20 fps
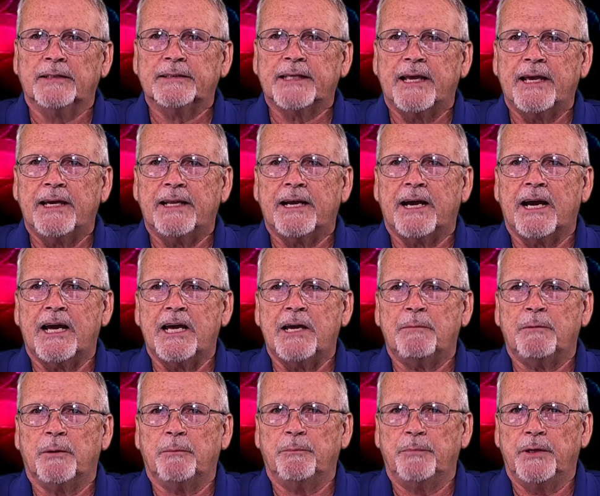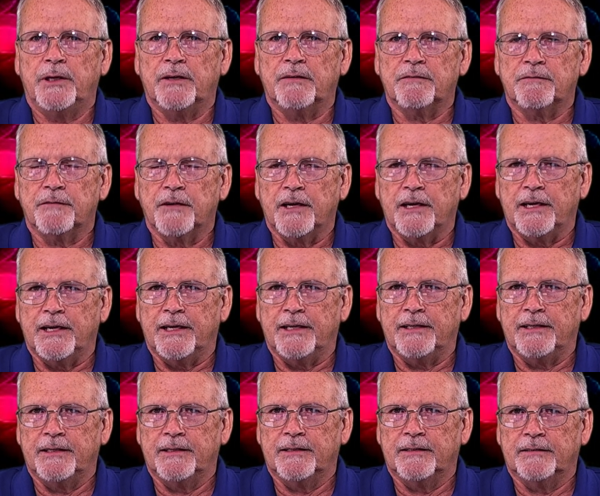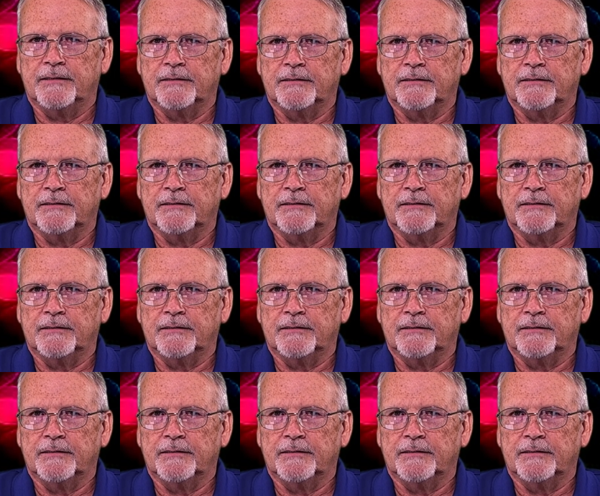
Tad, I am a big fan.